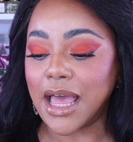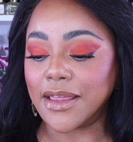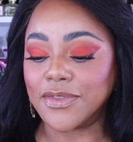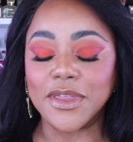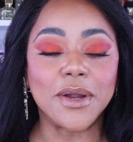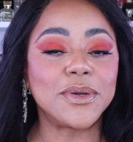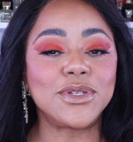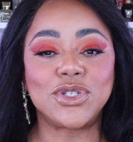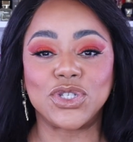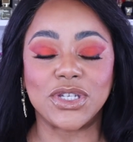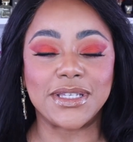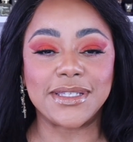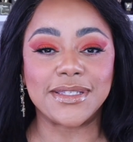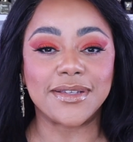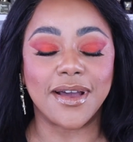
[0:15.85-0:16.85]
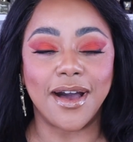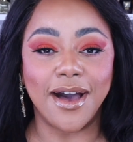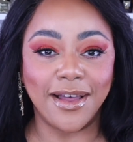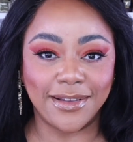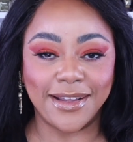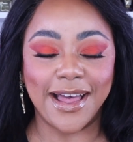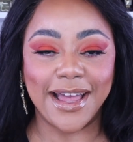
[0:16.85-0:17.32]
There is just
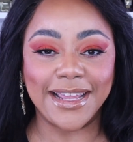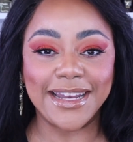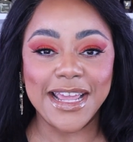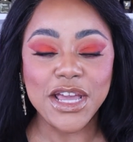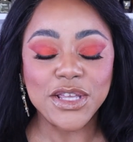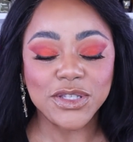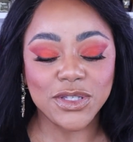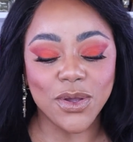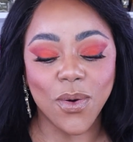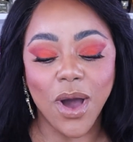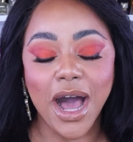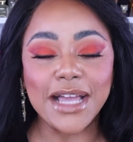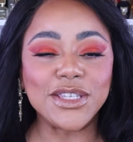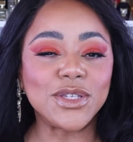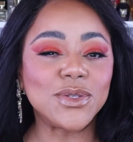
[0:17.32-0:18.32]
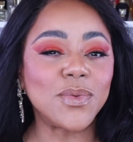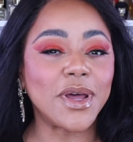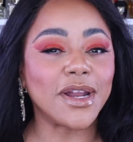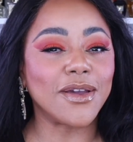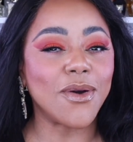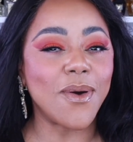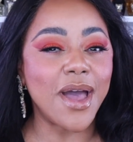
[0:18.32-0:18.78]
a lot. So I just
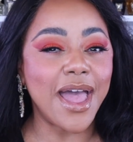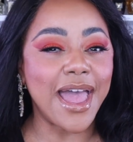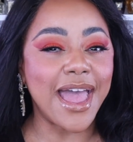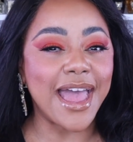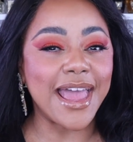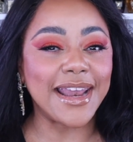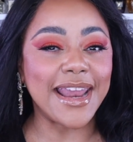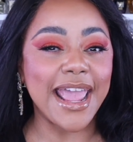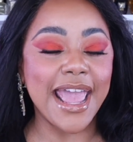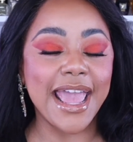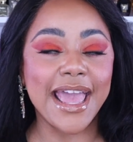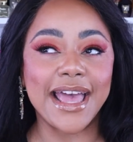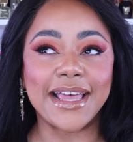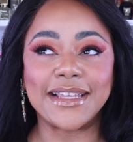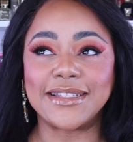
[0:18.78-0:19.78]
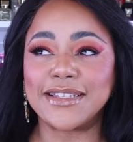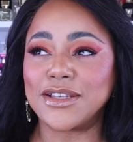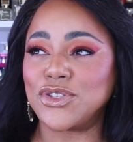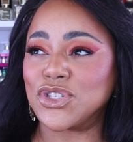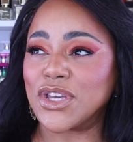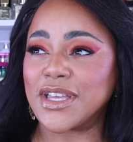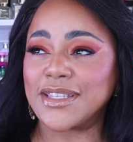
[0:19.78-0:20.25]
want to go ahead and
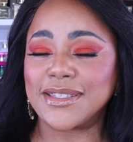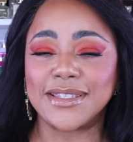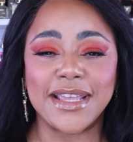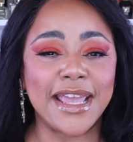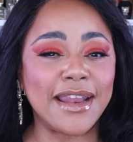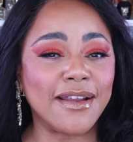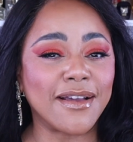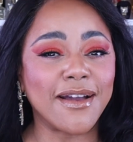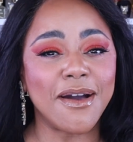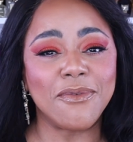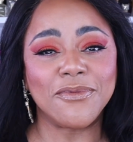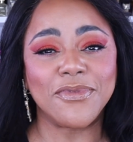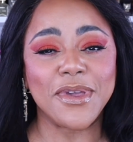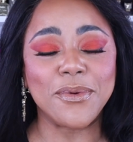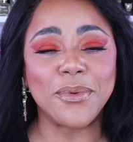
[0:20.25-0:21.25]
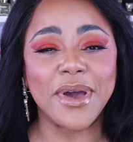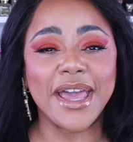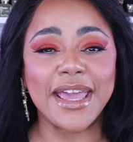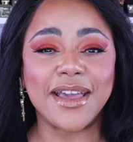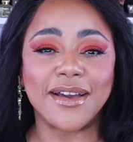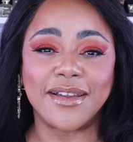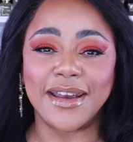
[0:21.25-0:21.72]
just in a comfy
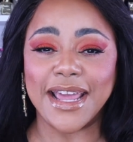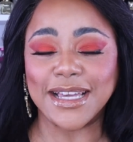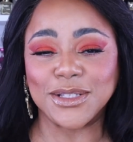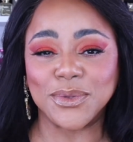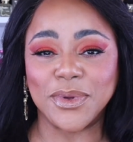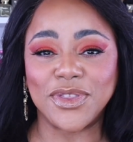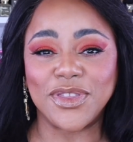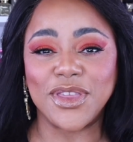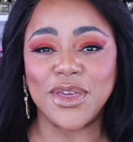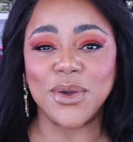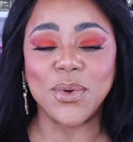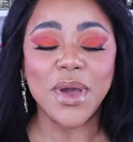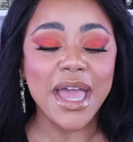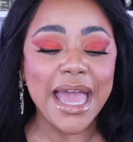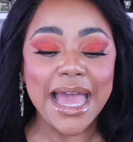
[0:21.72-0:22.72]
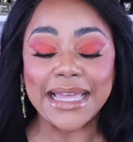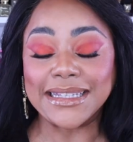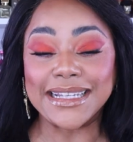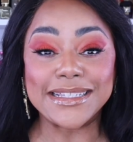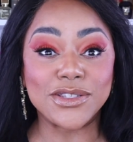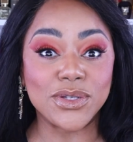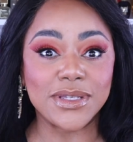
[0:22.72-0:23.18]
way connect with you
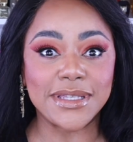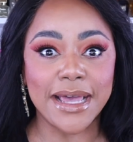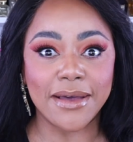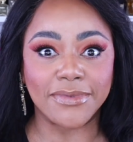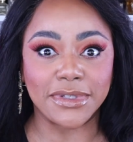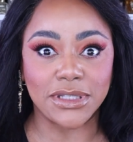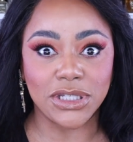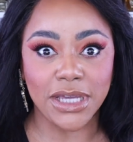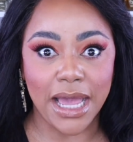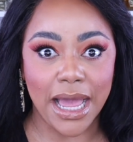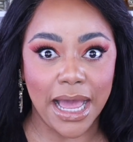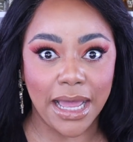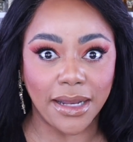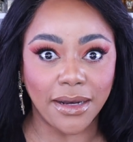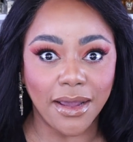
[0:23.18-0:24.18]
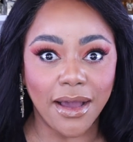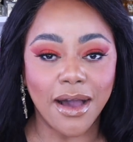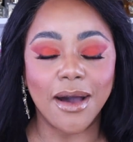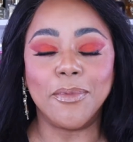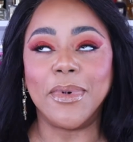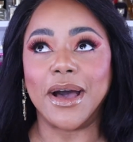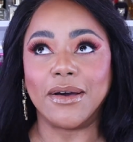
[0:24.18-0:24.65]
and let's just have a chat
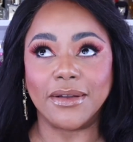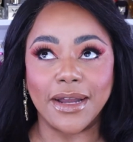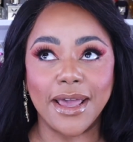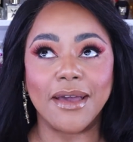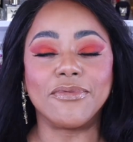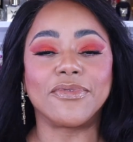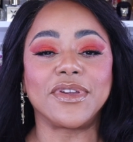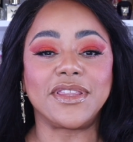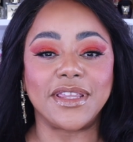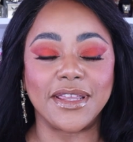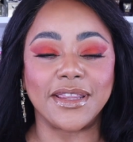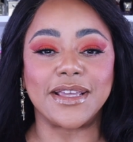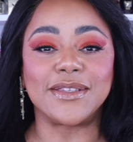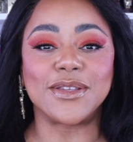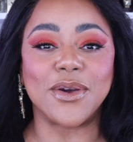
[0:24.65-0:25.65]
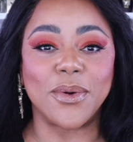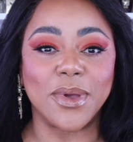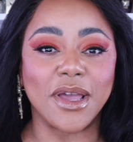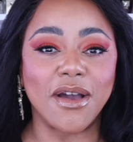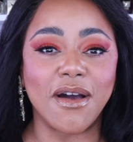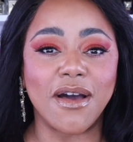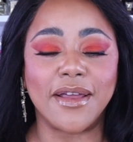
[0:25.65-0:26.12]
about everything that's
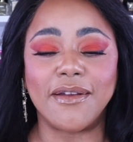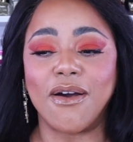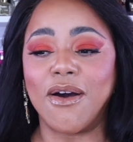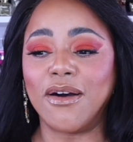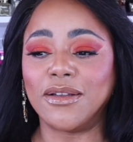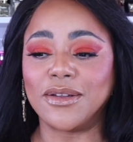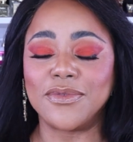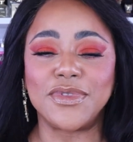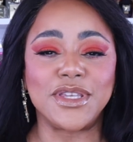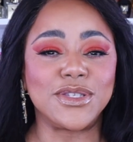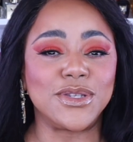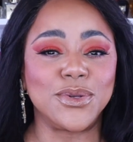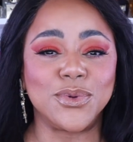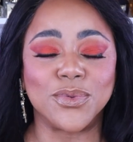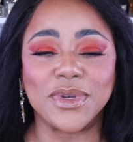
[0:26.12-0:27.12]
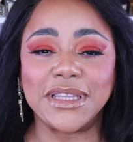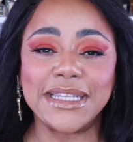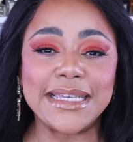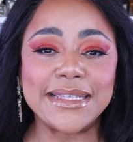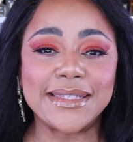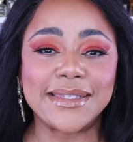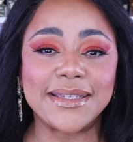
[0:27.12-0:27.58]
going on, all of these new
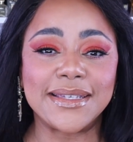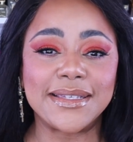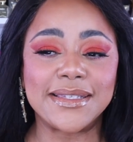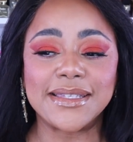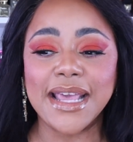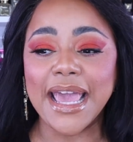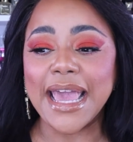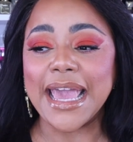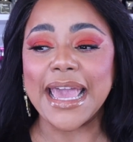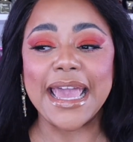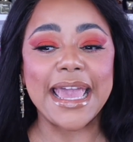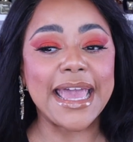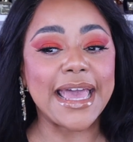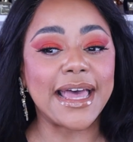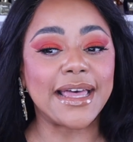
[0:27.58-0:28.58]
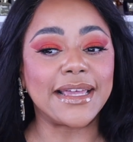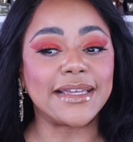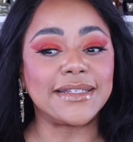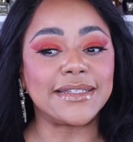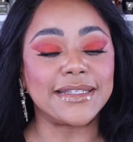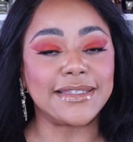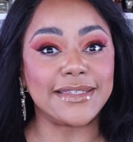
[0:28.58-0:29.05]
releases,
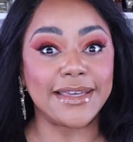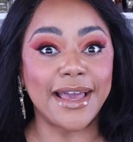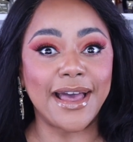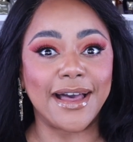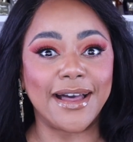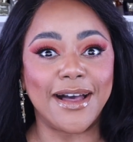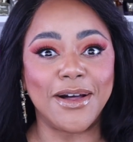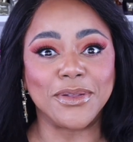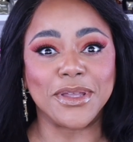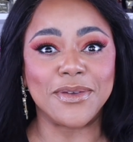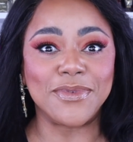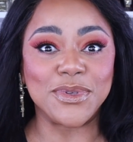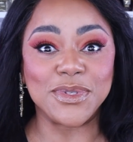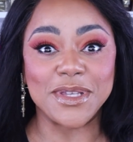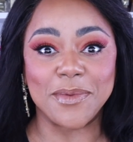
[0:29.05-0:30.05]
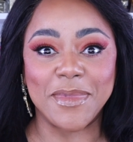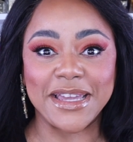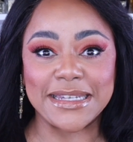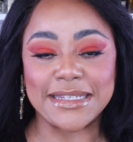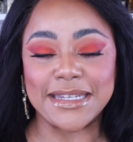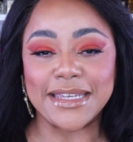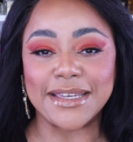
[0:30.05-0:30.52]
and yeah, I'll give you some
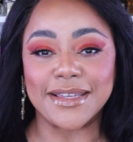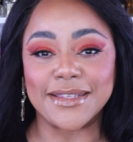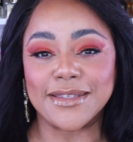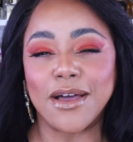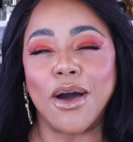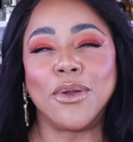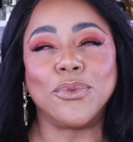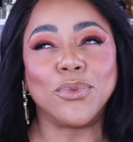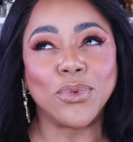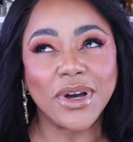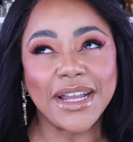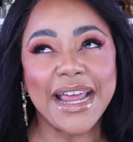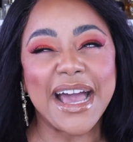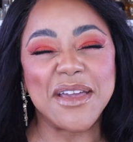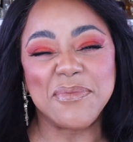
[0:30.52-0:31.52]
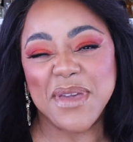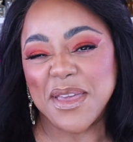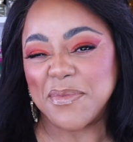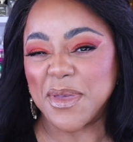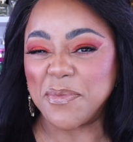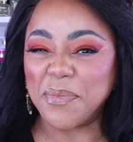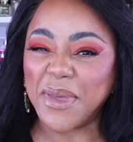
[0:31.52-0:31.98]
ideas on what I may
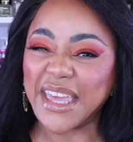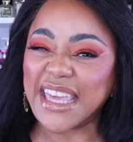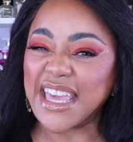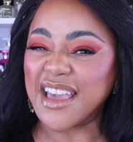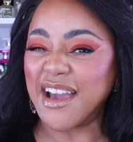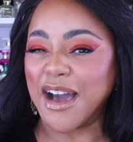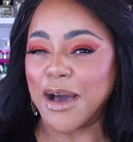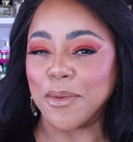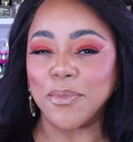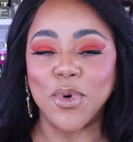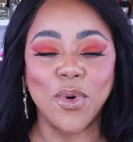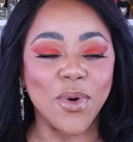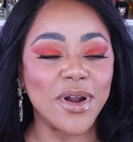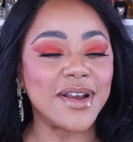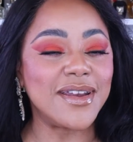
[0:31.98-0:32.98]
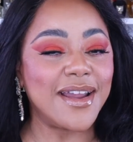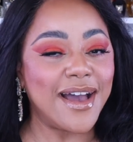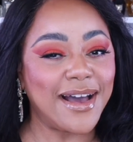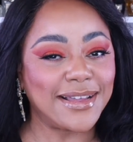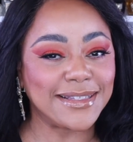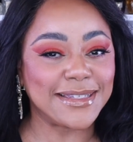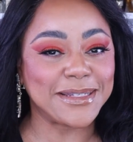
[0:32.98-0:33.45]
be picking up or
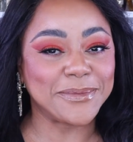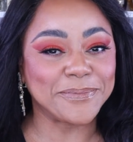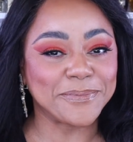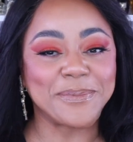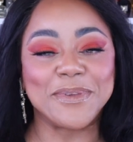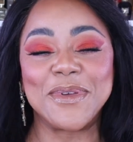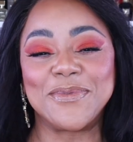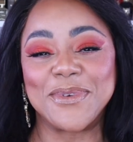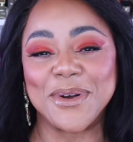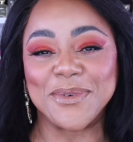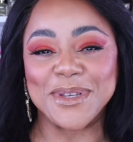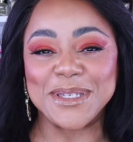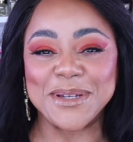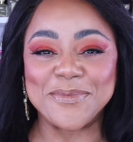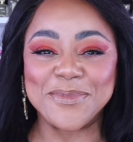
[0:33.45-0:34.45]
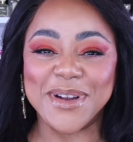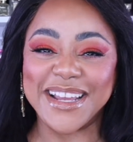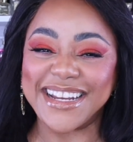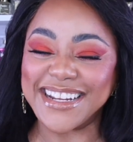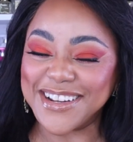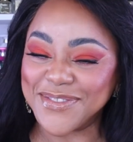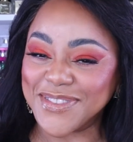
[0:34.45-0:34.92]
not. But before we jump right
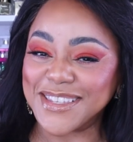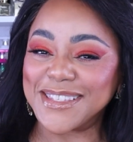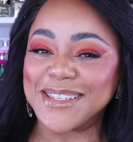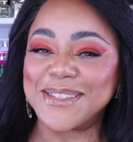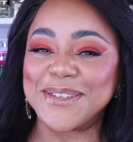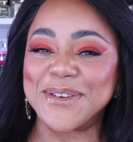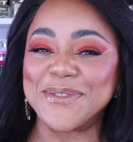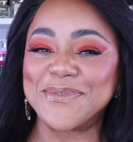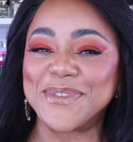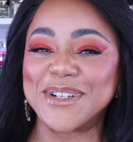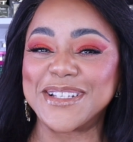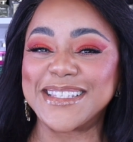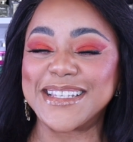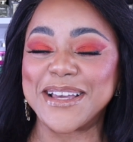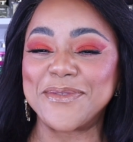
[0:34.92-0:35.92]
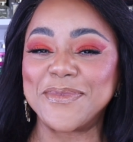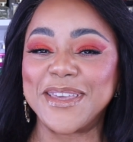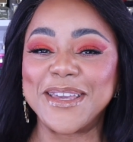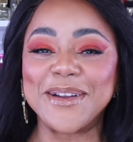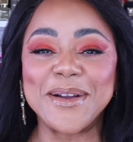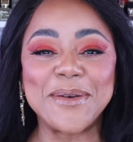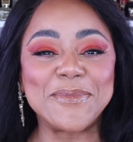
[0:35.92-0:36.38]
in, if this is your first time
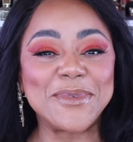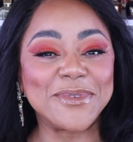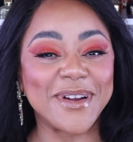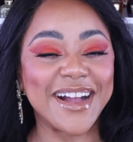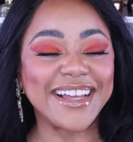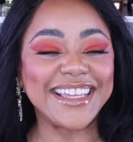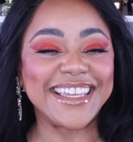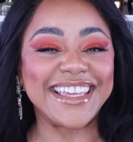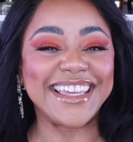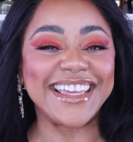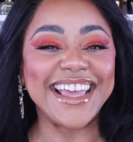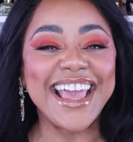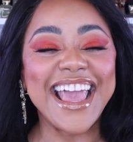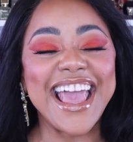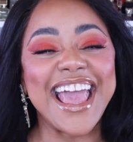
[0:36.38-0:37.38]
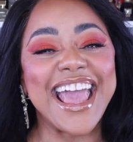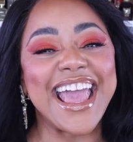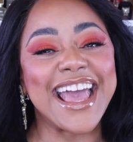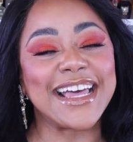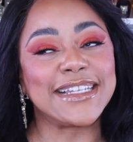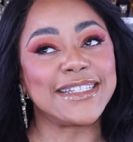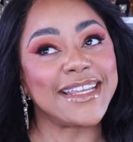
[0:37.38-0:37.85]
here, I'm Arahi,
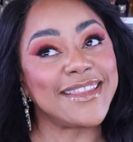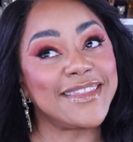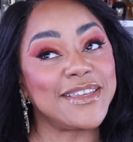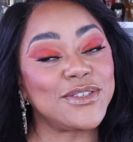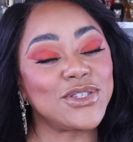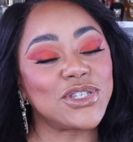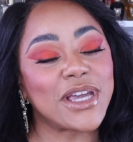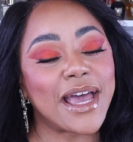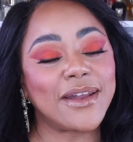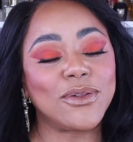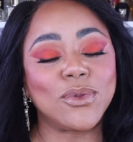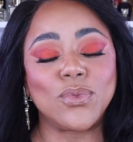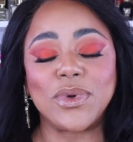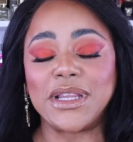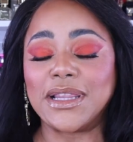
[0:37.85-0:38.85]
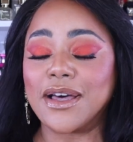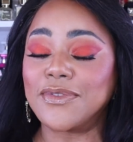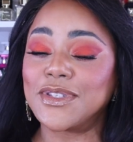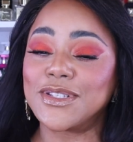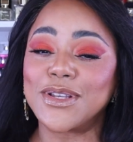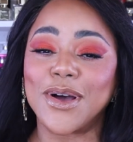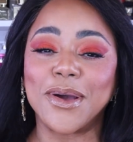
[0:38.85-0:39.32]
and in this channel we love
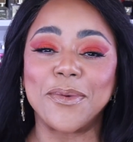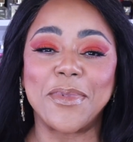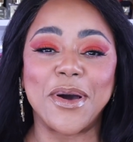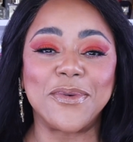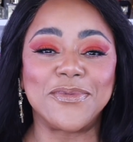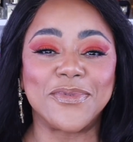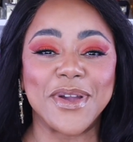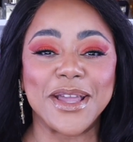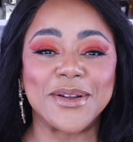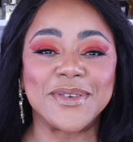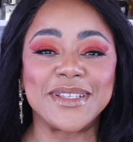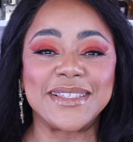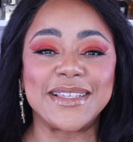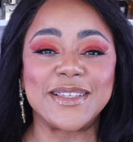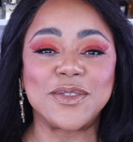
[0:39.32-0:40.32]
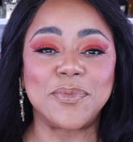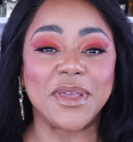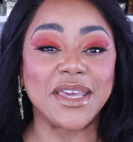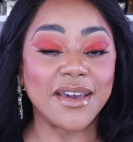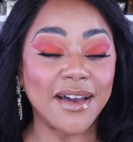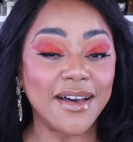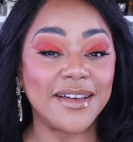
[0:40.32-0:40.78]
to talk about fragrances
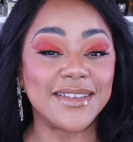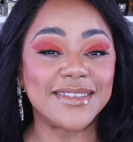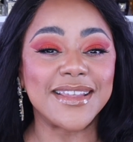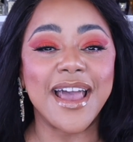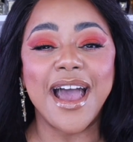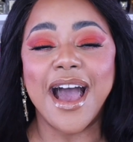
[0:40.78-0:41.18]
because